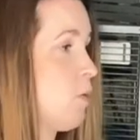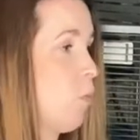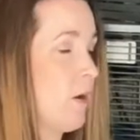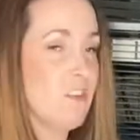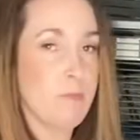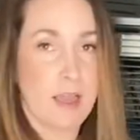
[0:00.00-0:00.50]

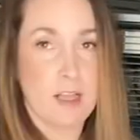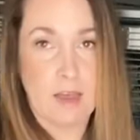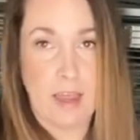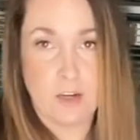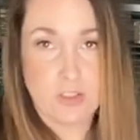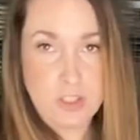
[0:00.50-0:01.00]
one of my
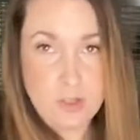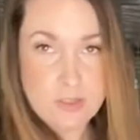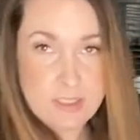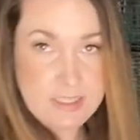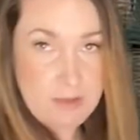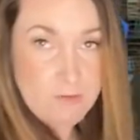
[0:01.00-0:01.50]
gliders
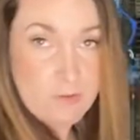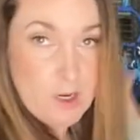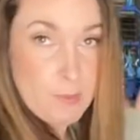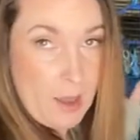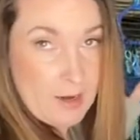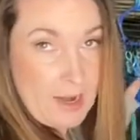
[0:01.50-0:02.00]
uses it for about an